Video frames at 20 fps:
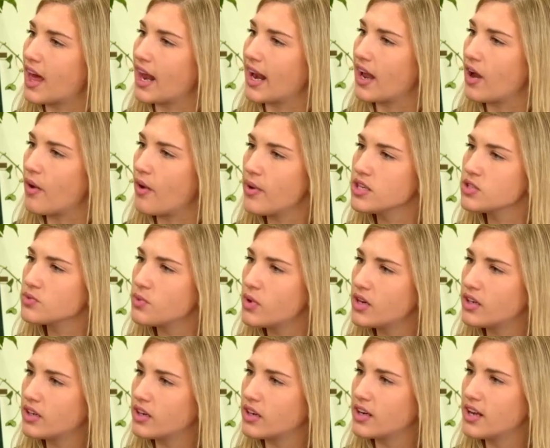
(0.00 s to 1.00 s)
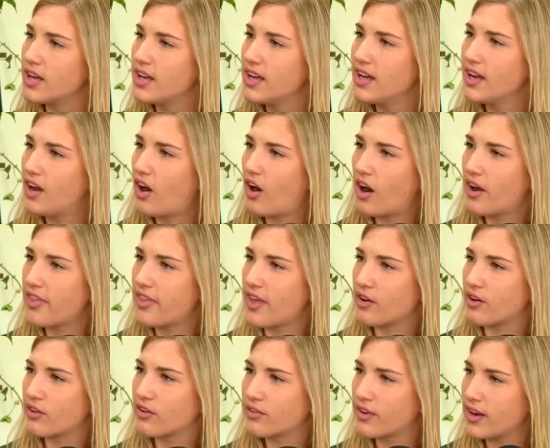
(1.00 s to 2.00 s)
I always wondered, are they
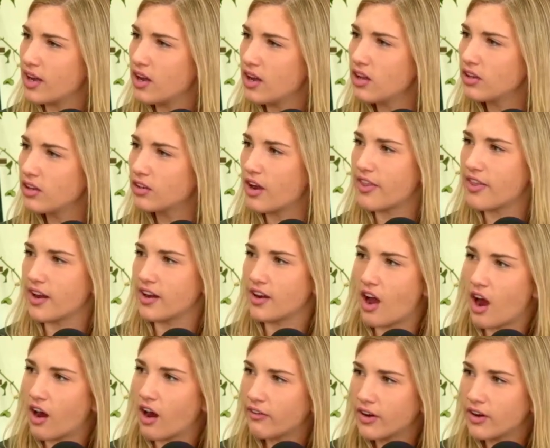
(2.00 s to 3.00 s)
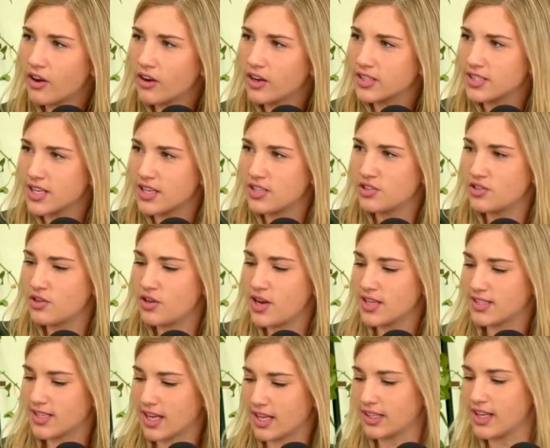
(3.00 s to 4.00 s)
real or are they not real? Because as soon
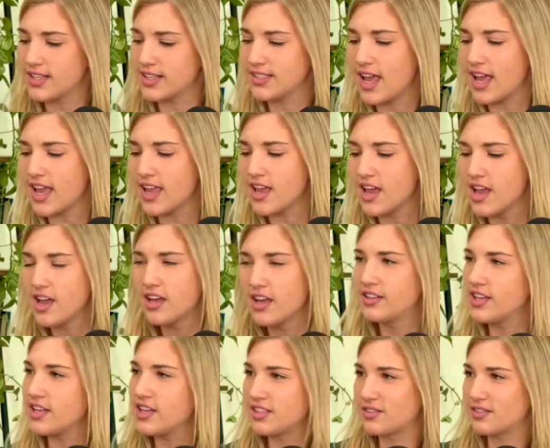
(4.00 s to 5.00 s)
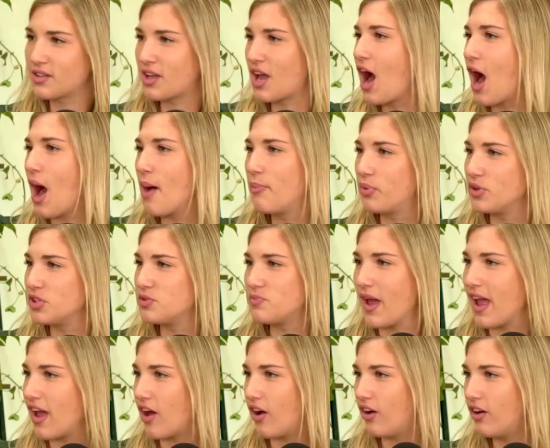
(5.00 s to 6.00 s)
as, let's say this cup was
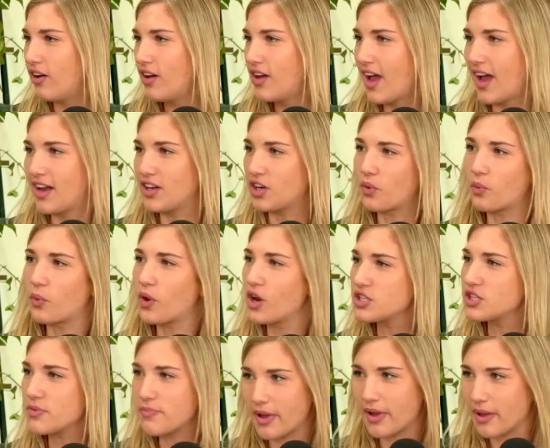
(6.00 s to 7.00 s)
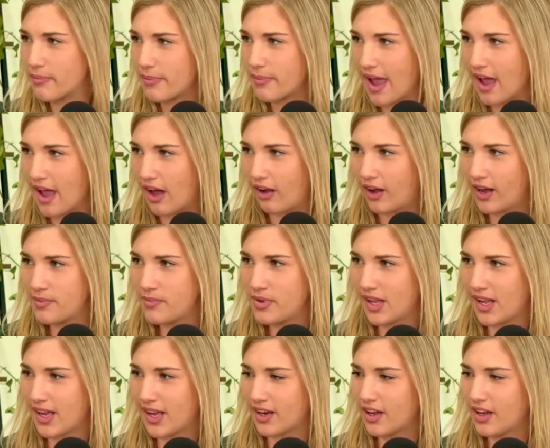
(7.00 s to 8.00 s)
Baal and you're worshiping Baal, I'd be
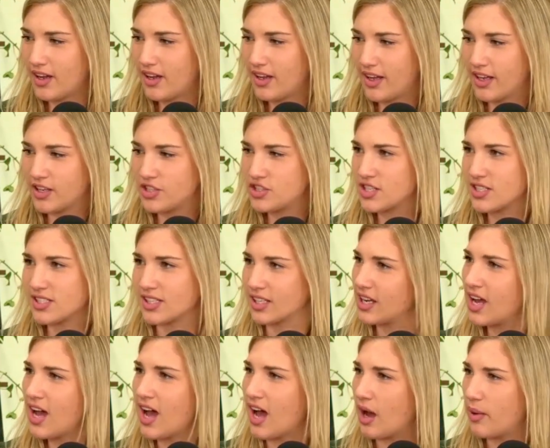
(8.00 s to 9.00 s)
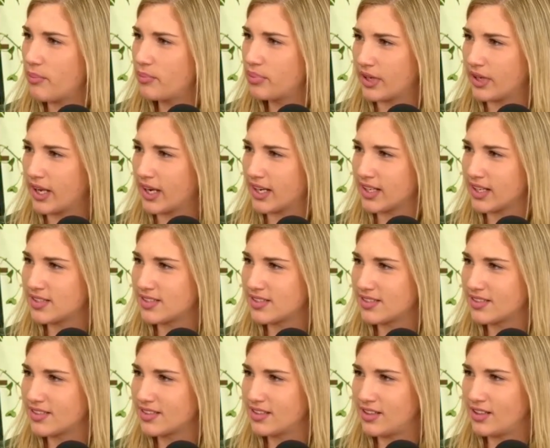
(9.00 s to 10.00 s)
like, it's just a cup. It's
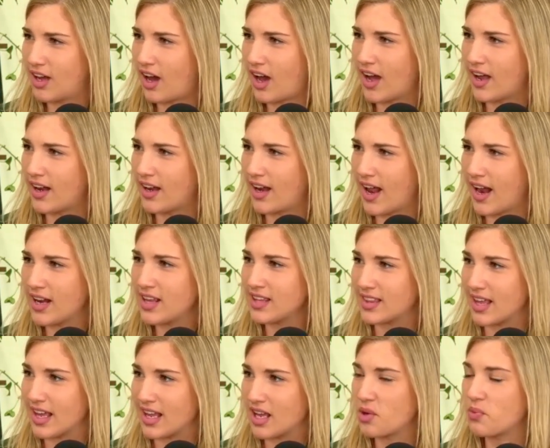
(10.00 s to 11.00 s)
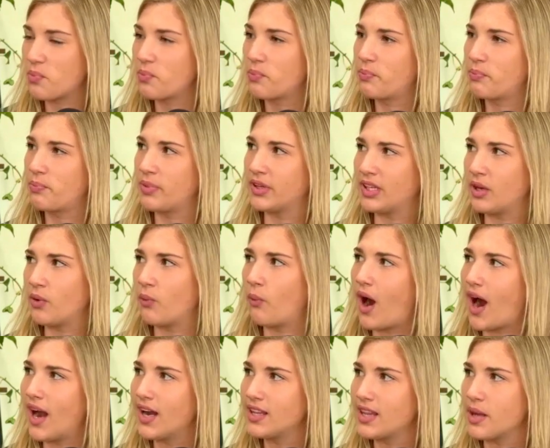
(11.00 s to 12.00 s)
not anything. But then
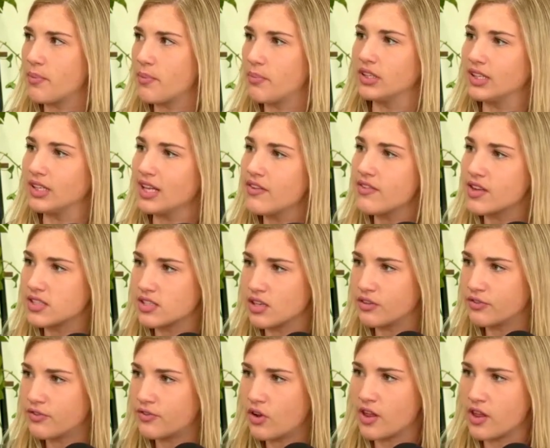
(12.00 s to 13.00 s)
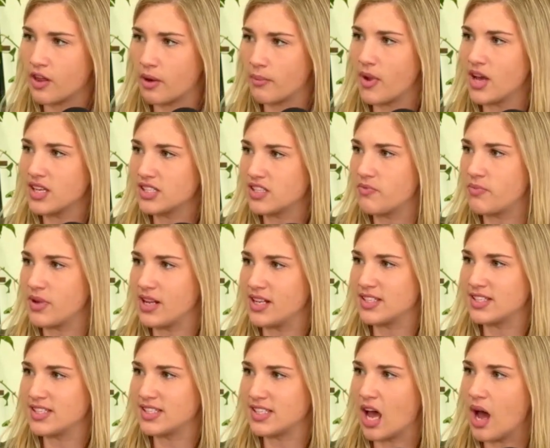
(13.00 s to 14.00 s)
why do they believe it so fully? There must have been
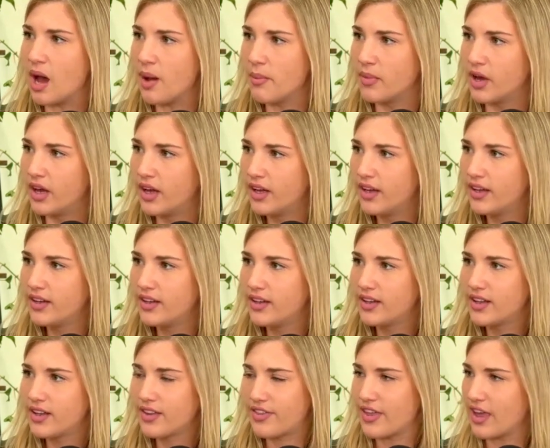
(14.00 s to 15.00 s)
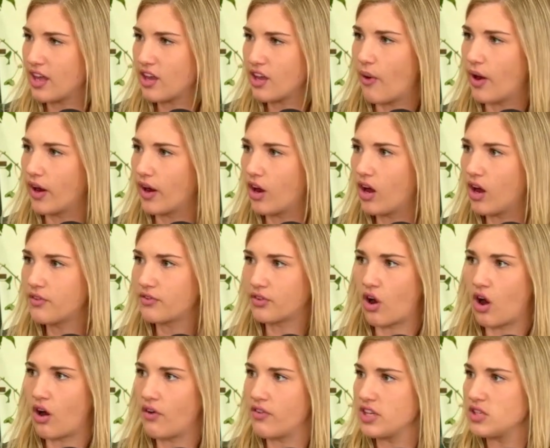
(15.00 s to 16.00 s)
something going on for
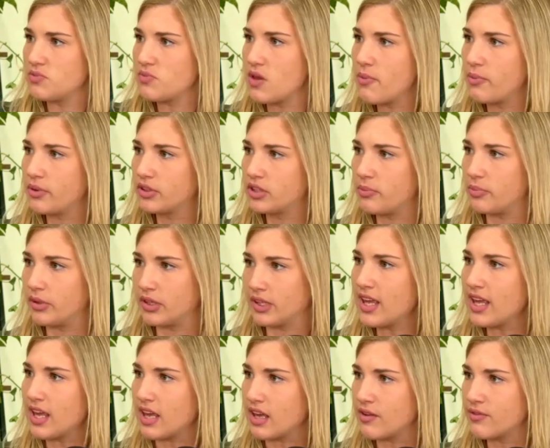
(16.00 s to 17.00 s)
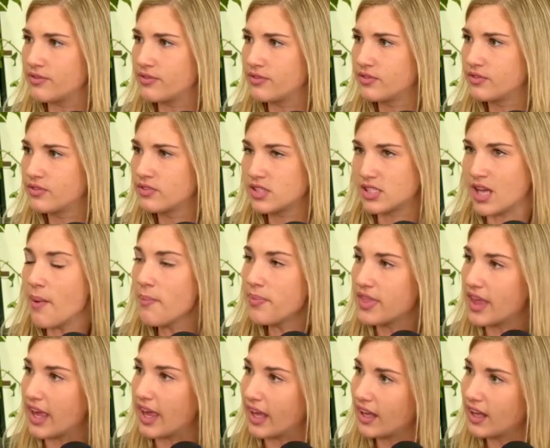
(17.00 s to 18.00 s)
all these people to believe
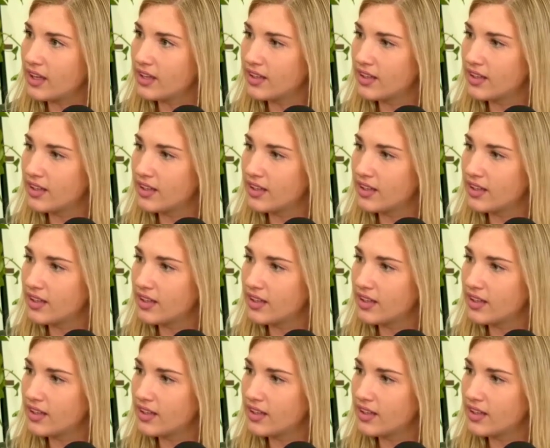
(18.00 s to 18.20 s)
something.